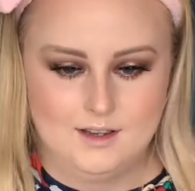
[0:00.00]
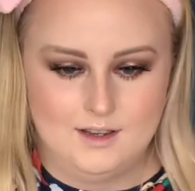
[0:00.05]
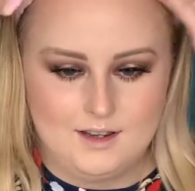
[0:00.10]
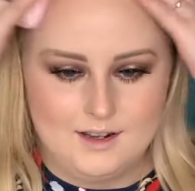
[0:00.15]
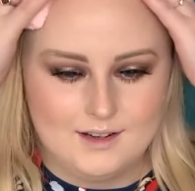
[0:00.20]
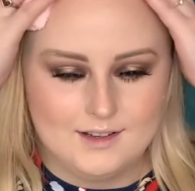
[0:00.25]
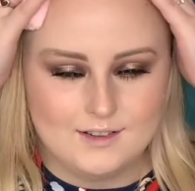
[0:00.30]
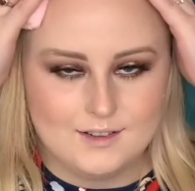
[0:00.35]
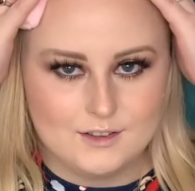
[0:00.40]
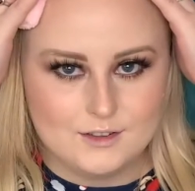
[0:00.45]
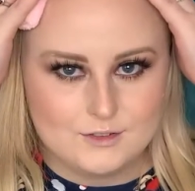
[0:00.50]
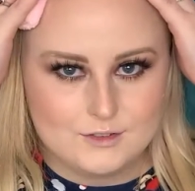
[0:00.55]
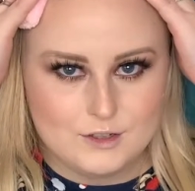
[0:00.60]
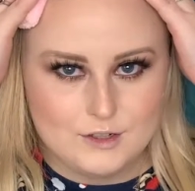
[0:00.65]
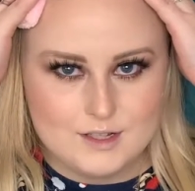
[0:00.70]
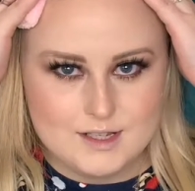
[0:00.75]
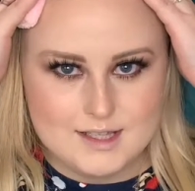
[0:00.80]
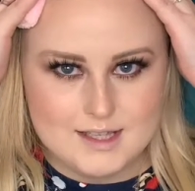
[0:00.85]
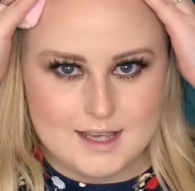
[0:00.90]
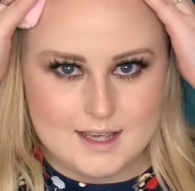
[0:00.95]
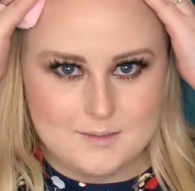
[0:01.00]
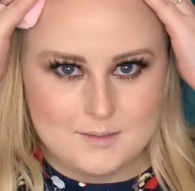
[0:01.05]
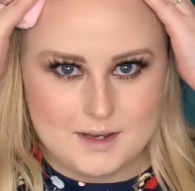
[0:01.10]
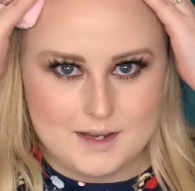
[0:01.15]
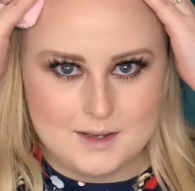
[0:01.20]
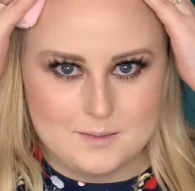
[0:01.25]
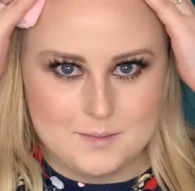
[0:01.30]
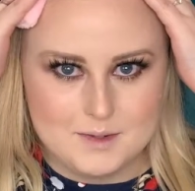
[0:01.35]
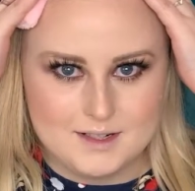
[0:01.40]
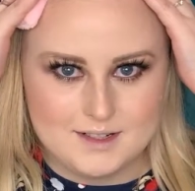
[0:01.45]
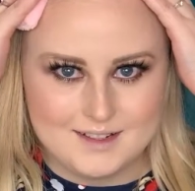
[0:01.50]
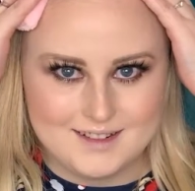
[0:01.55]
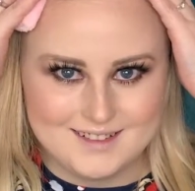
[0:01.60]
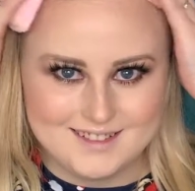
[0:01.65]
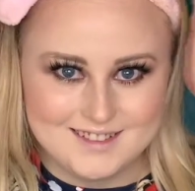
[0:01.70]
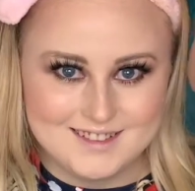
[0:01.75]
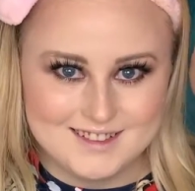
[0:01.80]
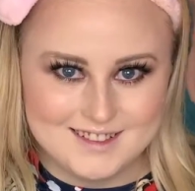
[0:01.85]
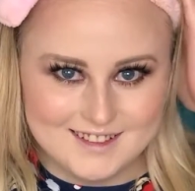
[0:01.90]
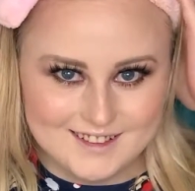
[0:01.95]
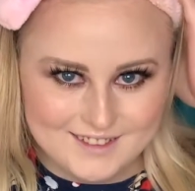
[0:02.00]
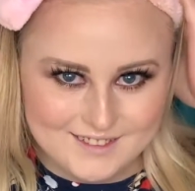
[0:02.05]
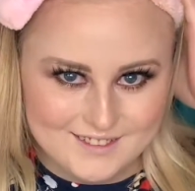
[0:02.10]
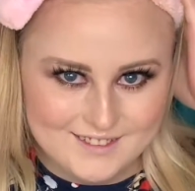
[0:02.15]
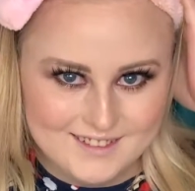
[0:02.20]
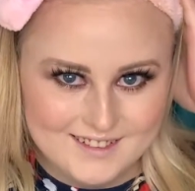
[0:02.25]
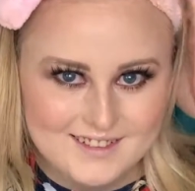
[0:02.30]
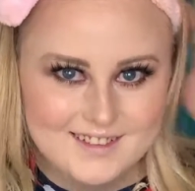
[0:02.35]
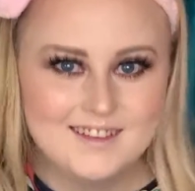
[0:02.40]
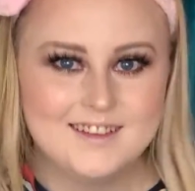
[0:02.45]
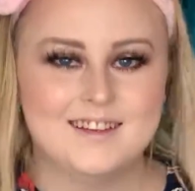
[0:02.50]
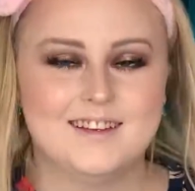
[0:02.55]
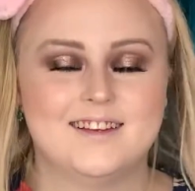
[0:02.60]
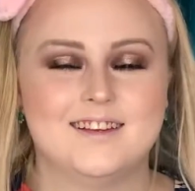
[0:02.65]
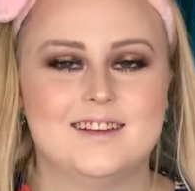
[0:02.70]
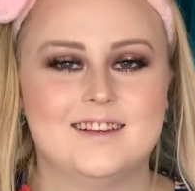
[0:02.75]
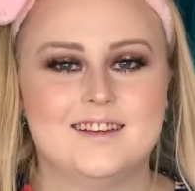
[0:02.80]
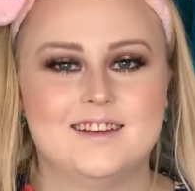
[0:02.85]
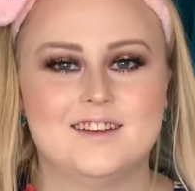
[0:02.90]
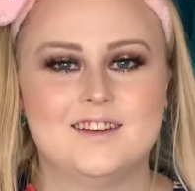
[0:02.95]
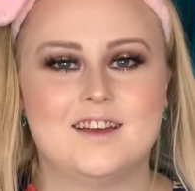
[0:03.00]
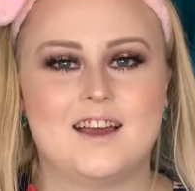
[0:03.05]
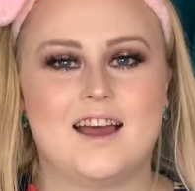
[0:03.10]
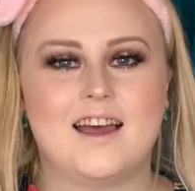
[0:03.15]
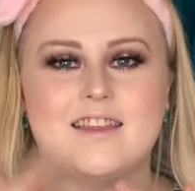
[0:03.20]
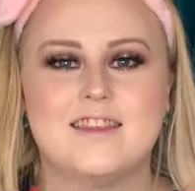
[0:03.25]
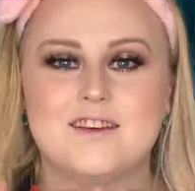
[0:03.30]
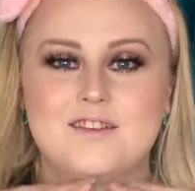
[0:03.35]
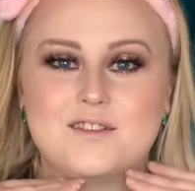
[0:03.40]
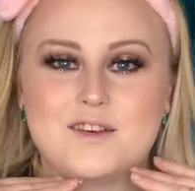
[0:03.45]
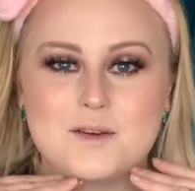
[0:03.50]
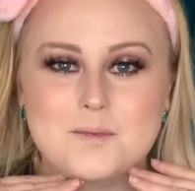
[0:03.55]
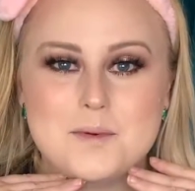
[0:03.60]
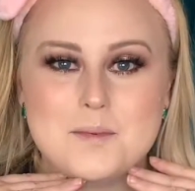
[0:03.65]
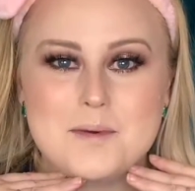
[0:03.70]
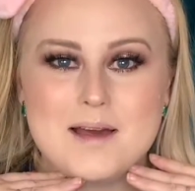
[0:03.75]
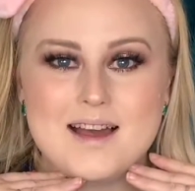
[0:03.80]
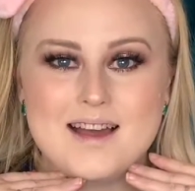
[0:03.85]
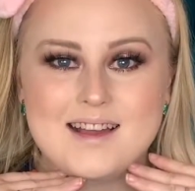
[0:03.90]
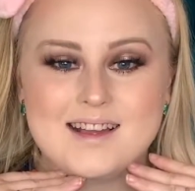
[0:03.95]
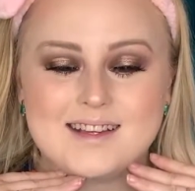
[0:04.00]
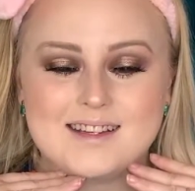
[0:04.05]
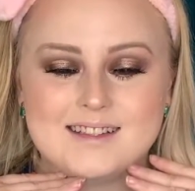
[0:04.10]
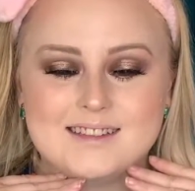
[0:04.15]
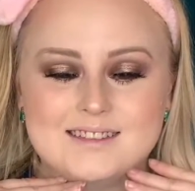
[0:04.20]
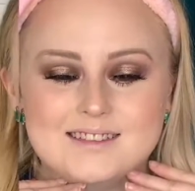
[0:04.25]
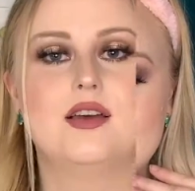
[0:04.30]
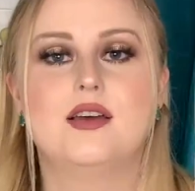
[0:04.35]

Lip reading: And I'll of course take my headband out too, and then we'll be back.